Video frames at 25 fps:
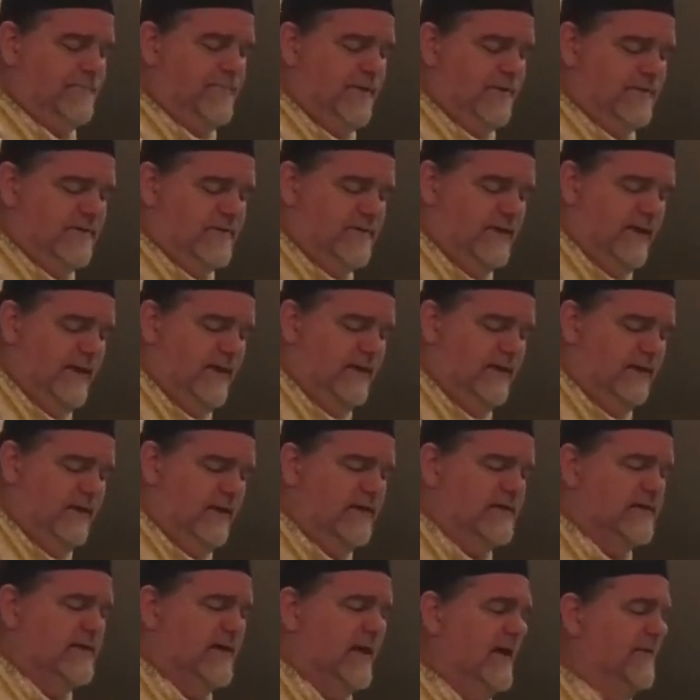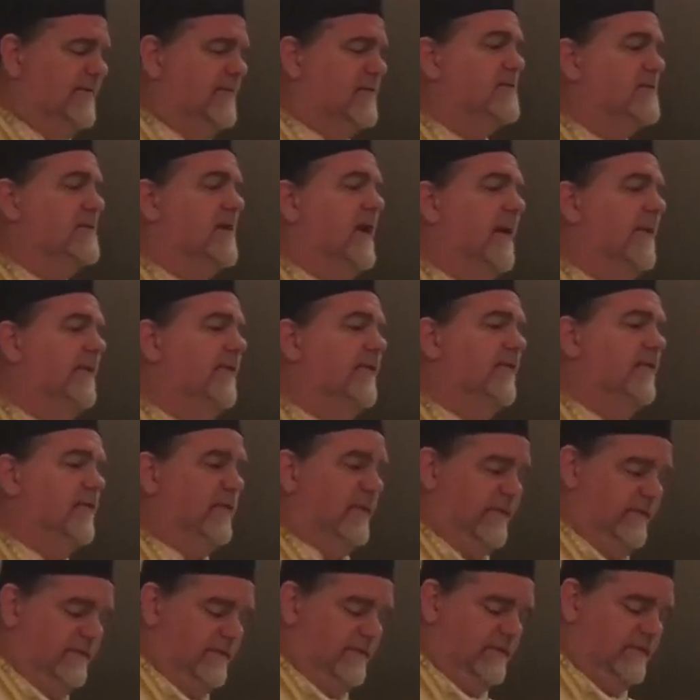that sin does have its
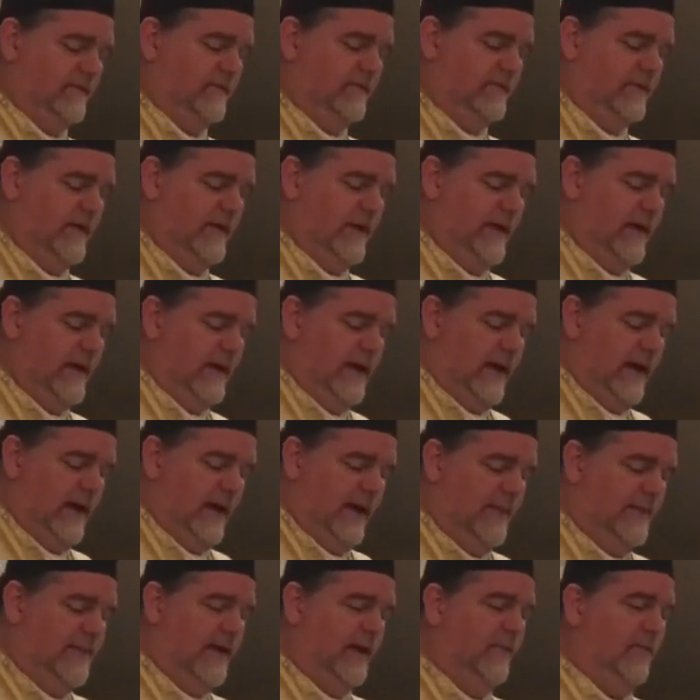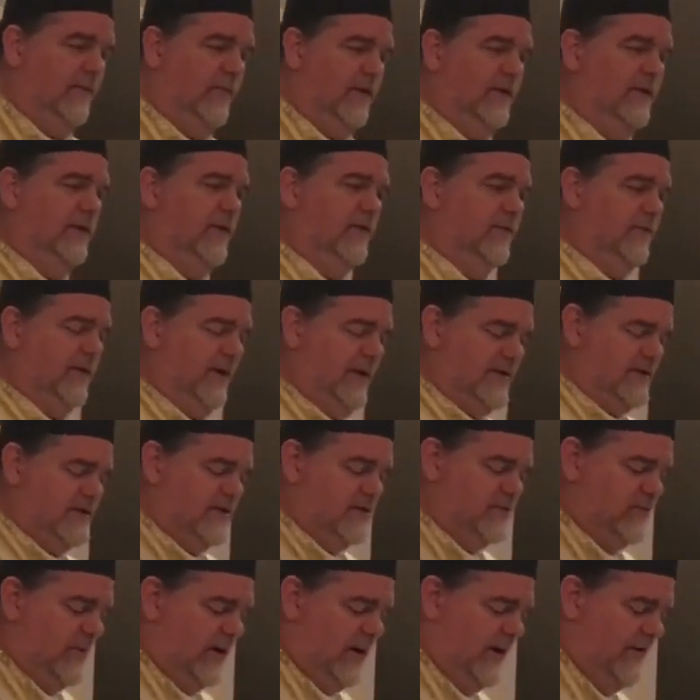consequences, and that one of the
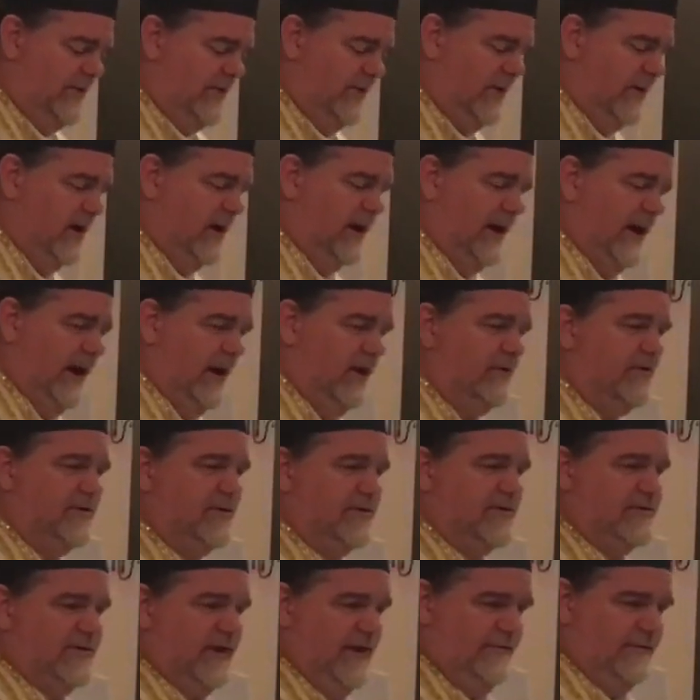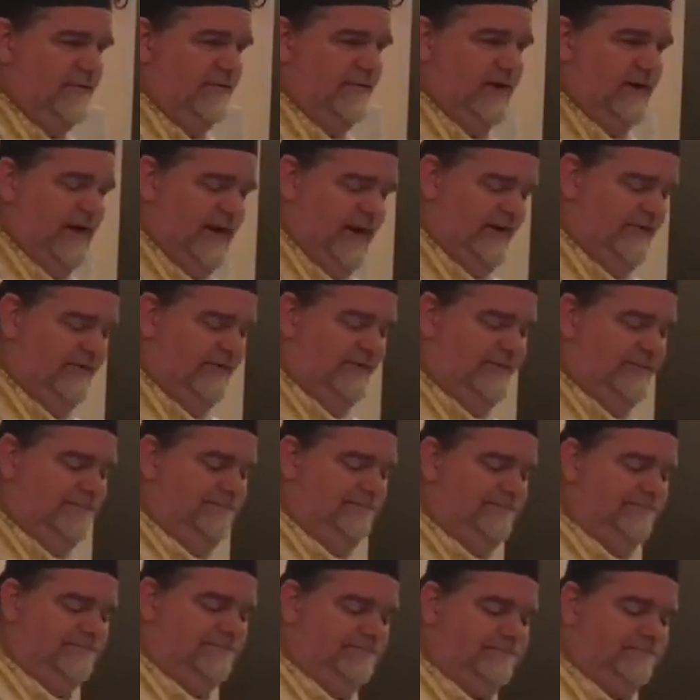reasons why we are allowed to suffer in life
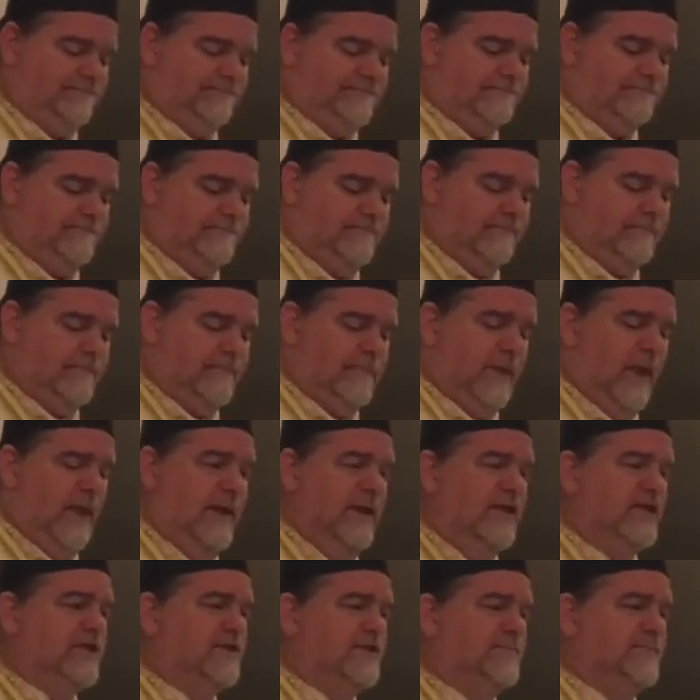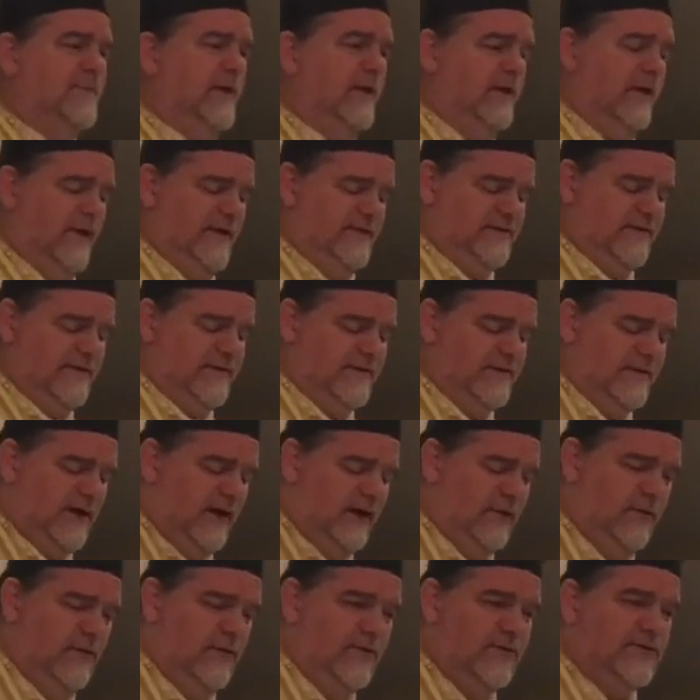and the experience of
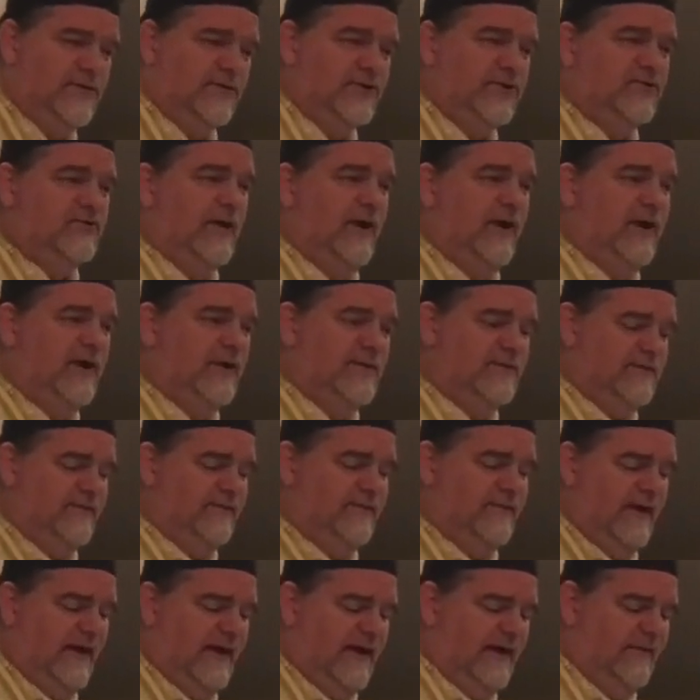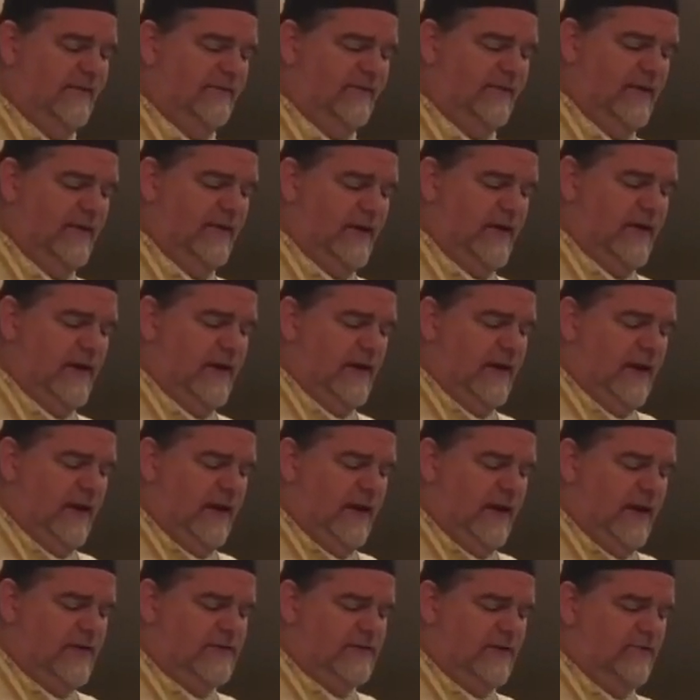sorrows and trials of life
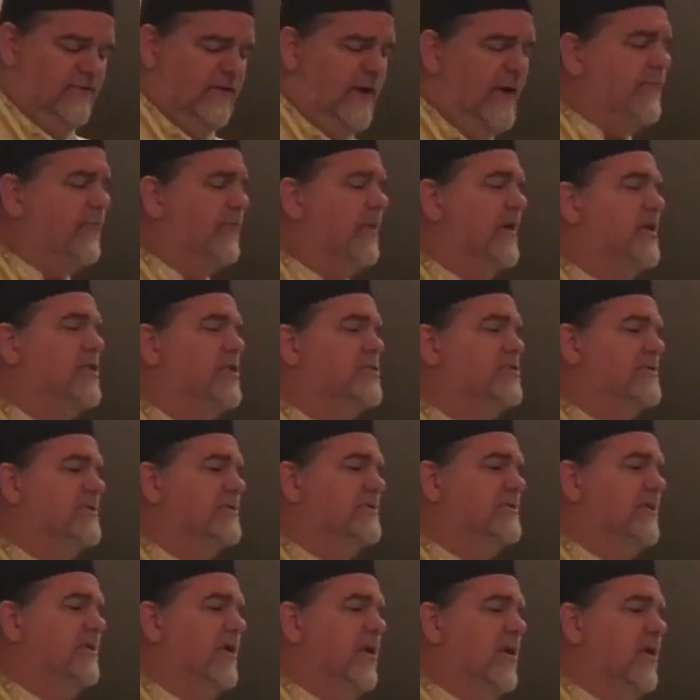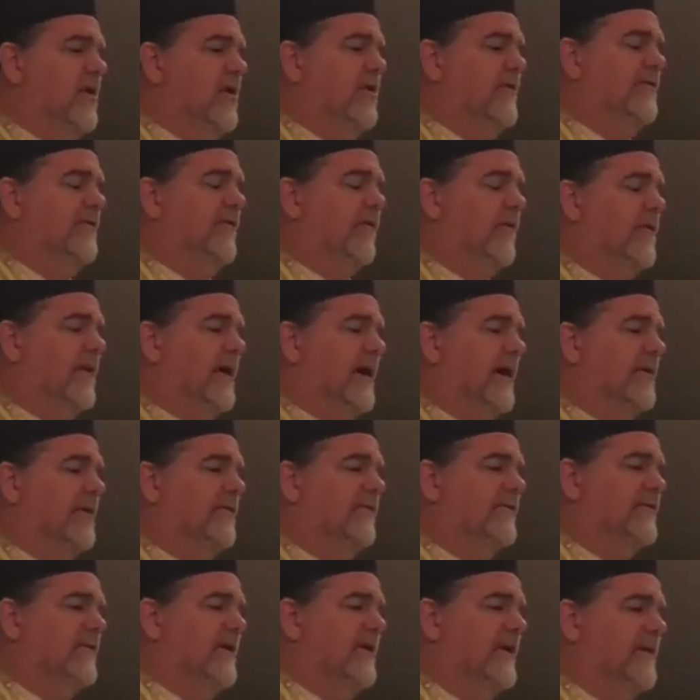is in reparation for
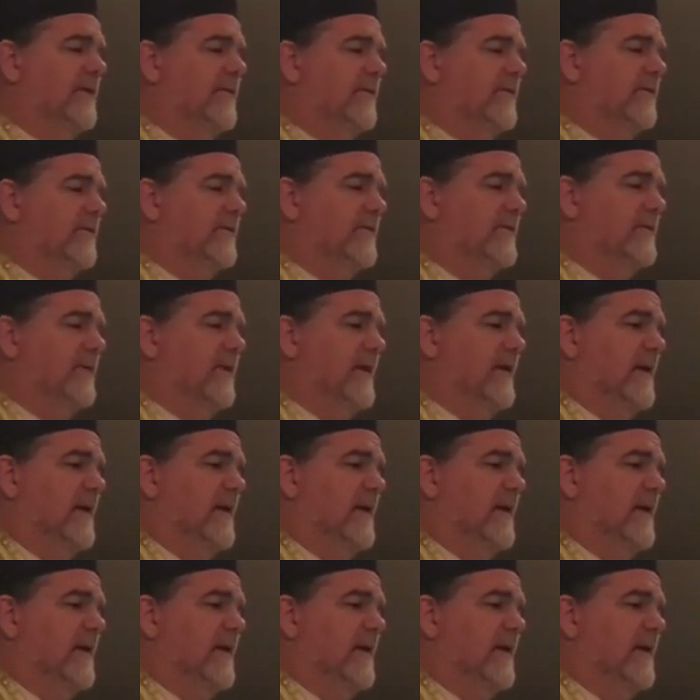our sins.